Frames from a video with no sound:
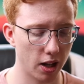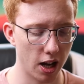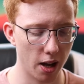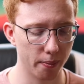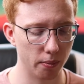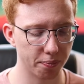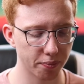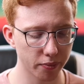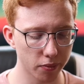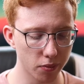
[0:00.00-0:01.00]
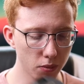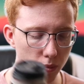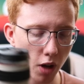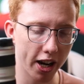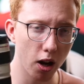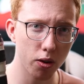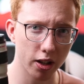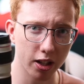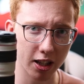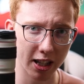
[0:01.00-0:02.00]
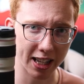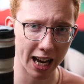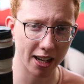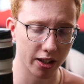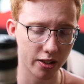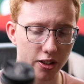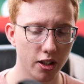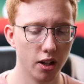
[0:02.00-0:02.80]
I know that the Canons,